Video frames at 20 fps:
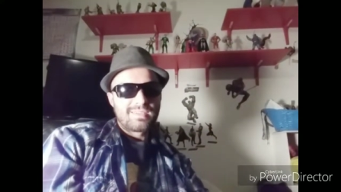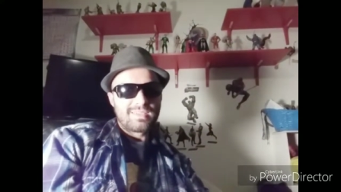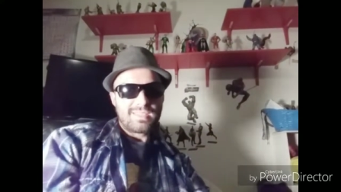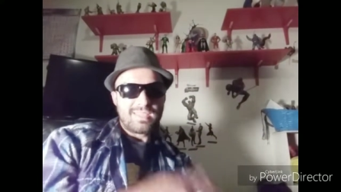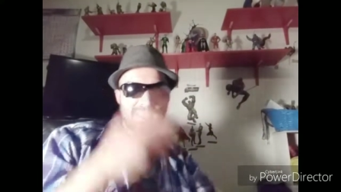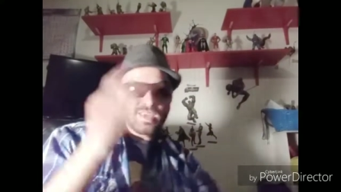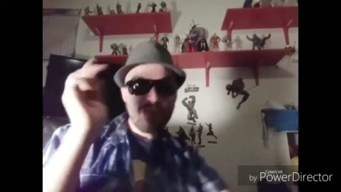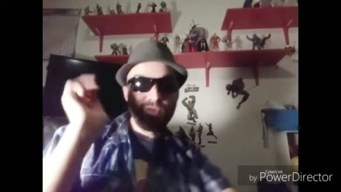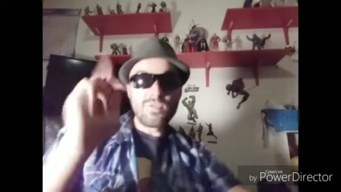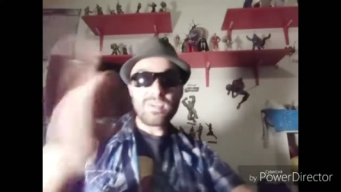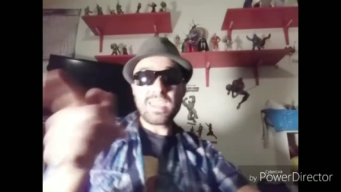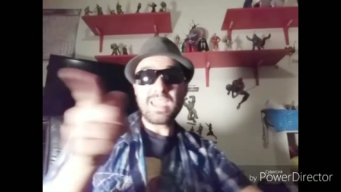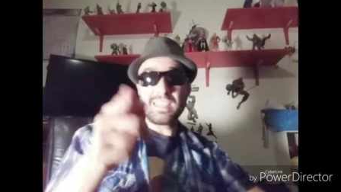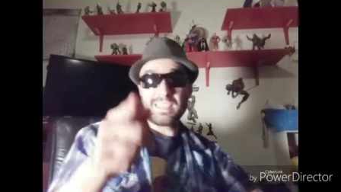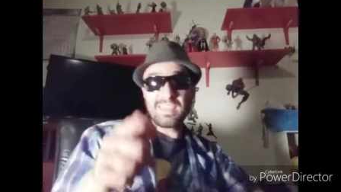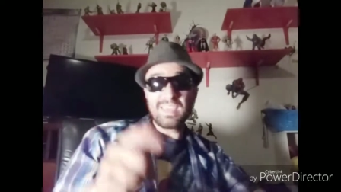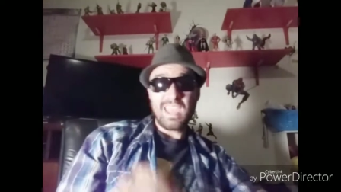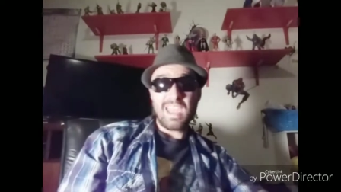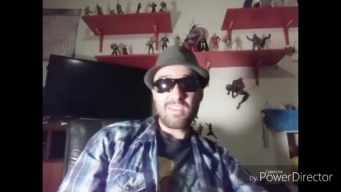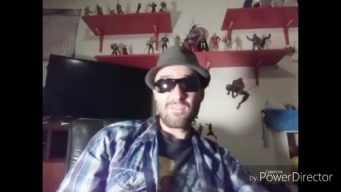You
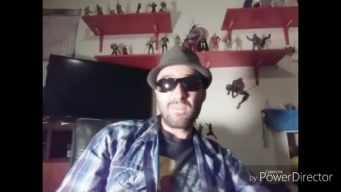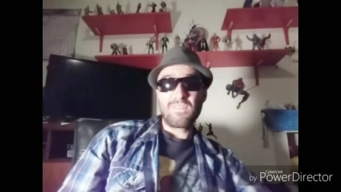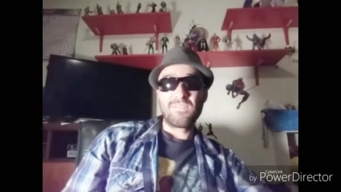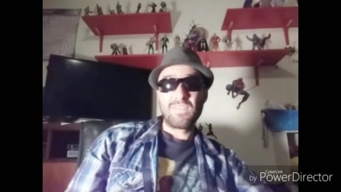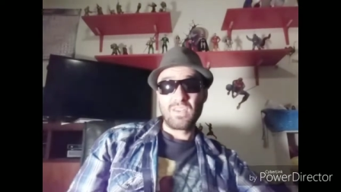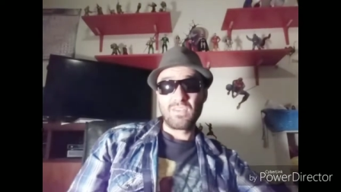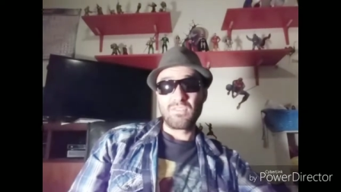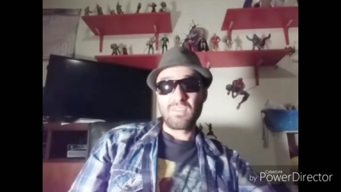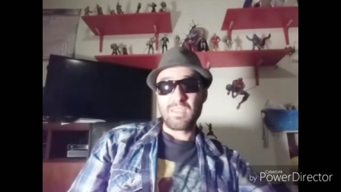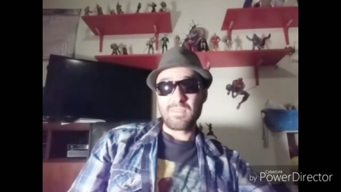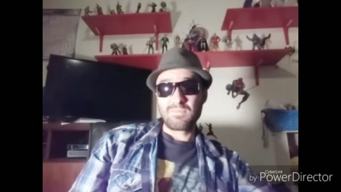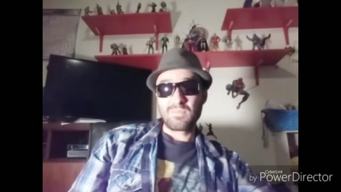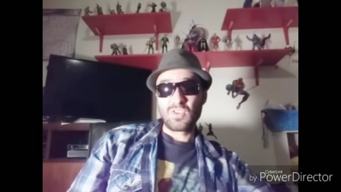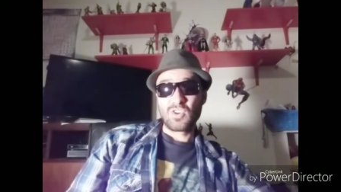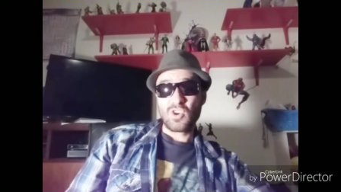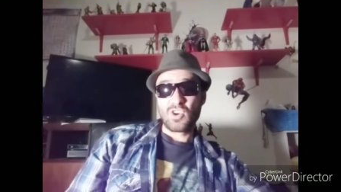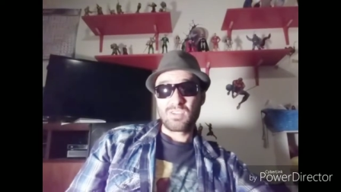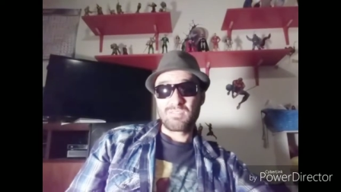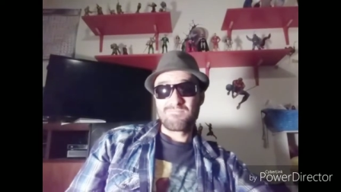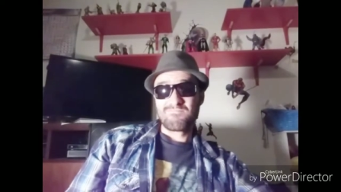get the angry video game
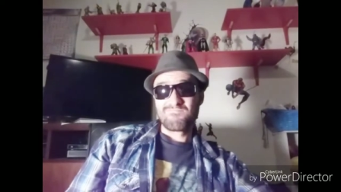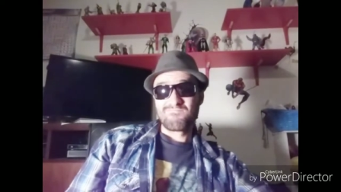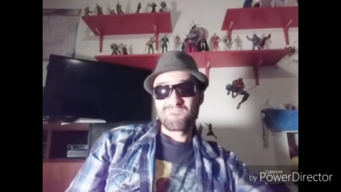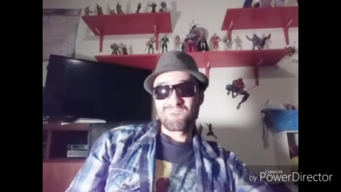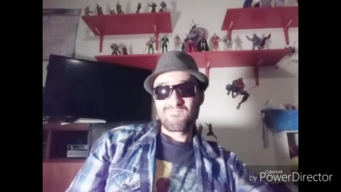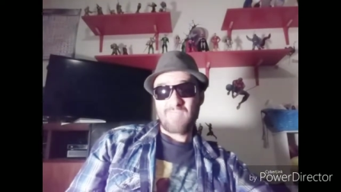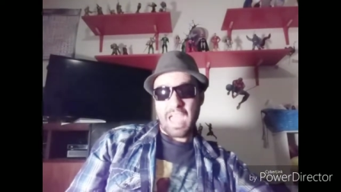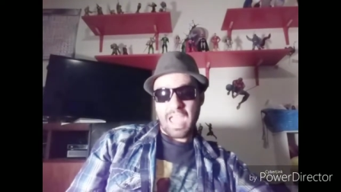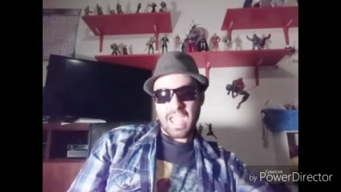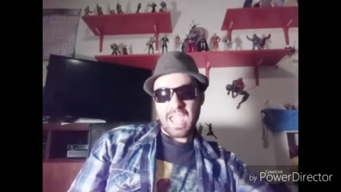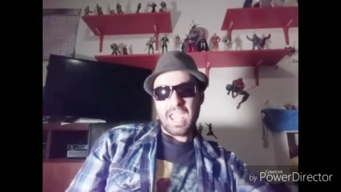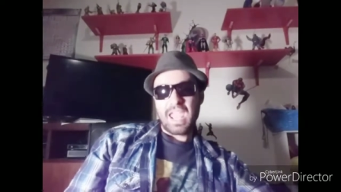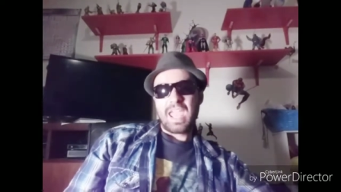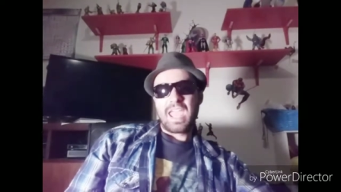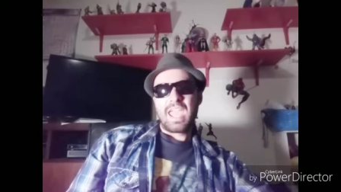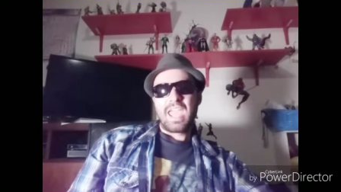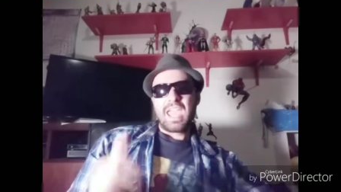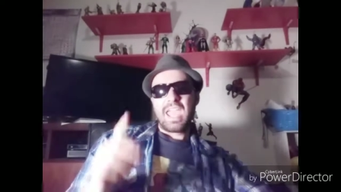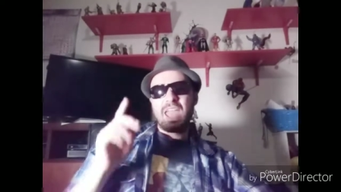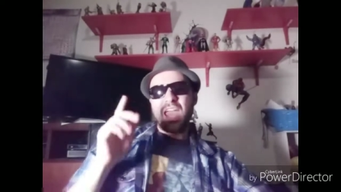nerd.
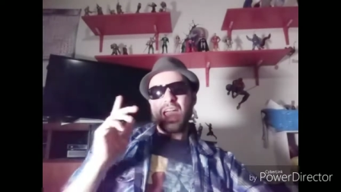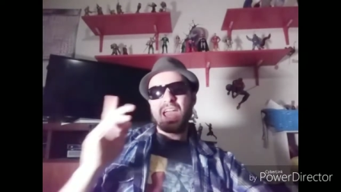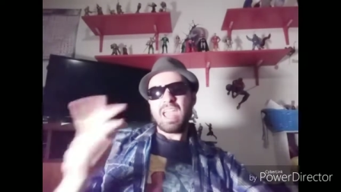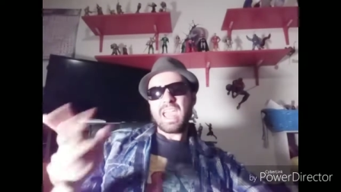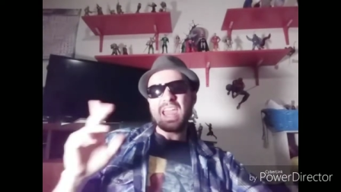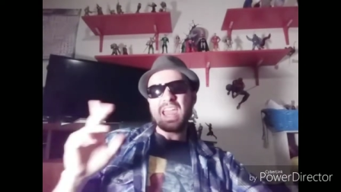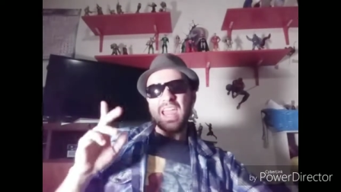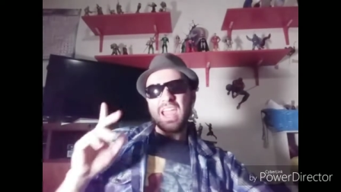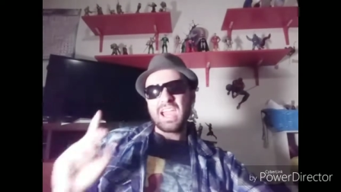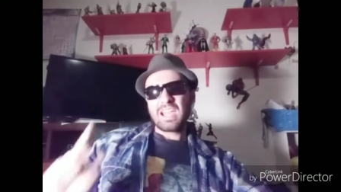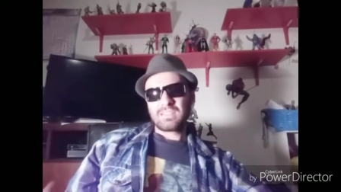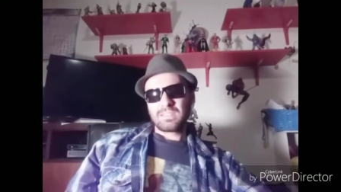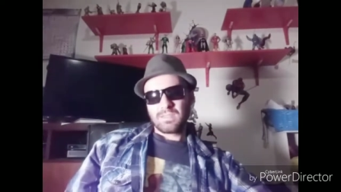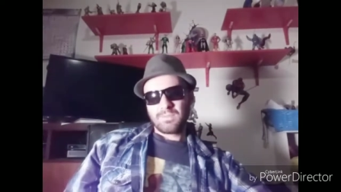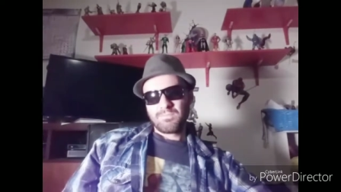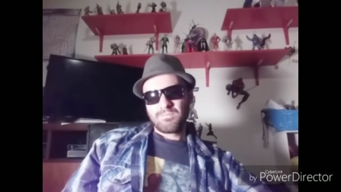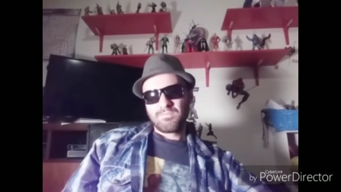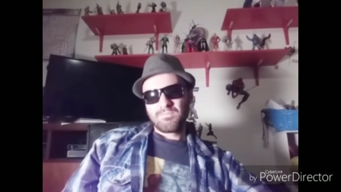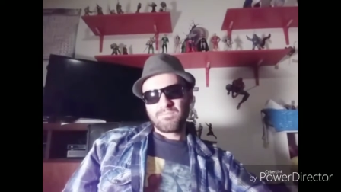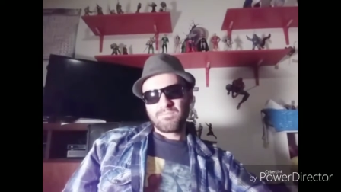And